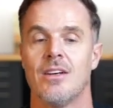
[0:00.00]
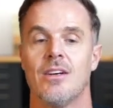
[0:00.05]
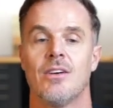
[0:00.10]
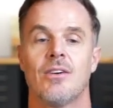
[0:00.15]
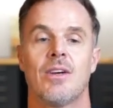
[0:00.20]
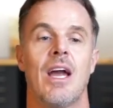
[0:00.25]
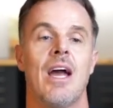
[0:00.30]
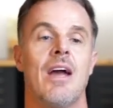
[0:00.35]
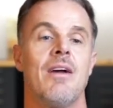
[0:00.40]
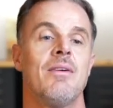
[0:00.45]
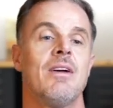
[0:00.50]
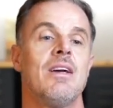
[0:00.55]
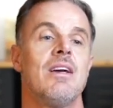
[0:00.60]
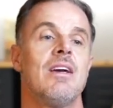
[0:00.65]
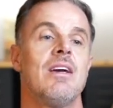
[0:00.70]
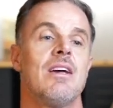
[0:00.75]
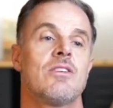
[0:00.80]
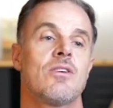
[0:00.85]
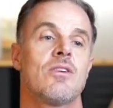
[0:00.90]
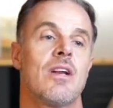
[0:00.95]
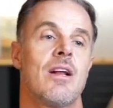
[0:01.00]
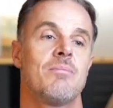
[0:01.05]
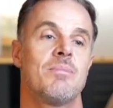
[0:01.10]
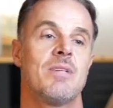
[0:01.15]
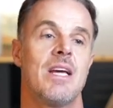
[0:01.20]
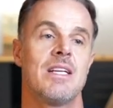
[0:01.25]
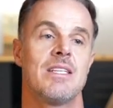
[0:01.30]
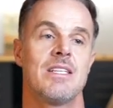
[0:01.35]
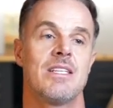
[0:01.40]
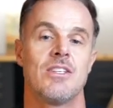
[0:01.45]
Okay, it's not
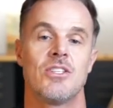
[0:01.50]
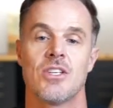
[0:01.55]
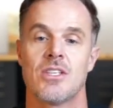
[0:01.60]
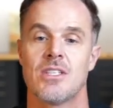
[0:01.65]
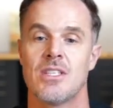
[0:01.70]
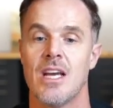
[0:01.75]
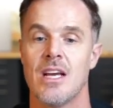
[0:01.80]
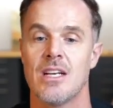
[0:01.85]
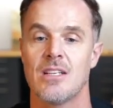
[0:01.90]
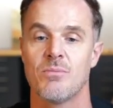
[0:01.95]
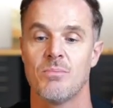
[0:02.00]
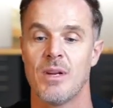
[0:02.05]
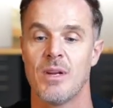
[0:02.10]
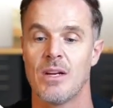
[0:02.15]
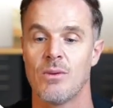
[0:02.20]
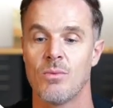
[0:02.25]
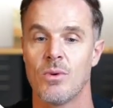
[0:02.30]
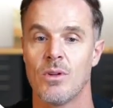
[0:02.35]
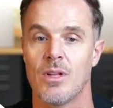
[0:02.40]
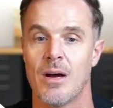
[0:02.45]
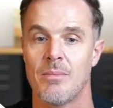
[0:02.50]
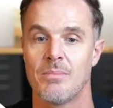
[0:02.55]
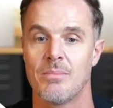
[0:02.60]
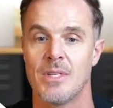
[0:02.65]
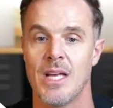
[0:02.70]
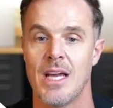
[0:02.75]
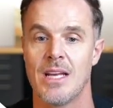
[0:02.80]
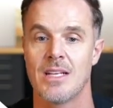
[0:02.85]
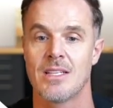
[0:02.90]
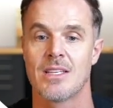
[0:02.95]
updated just yet, but it will
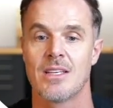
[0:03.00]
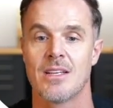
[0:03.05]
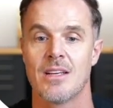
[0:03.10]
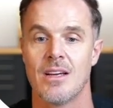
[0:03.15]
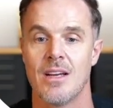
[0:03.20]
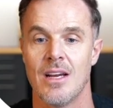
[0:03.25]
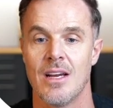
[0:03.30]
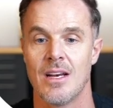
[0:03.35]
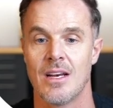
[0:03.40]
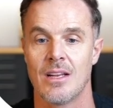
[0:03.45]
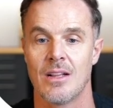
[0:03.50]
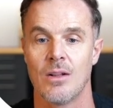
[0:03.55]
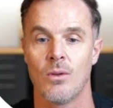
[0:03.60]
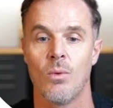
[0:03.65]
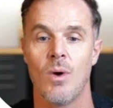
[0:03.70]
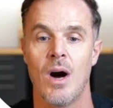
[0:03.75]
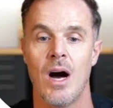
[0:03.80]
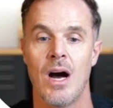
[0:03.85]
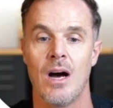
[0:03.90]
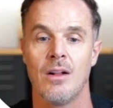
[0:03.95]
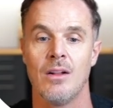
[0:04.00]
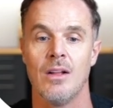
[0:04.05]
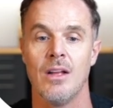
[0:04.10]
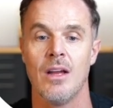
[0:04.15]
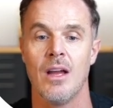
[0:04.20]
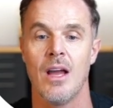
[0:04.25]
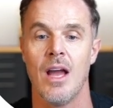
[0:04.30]
update in a little while,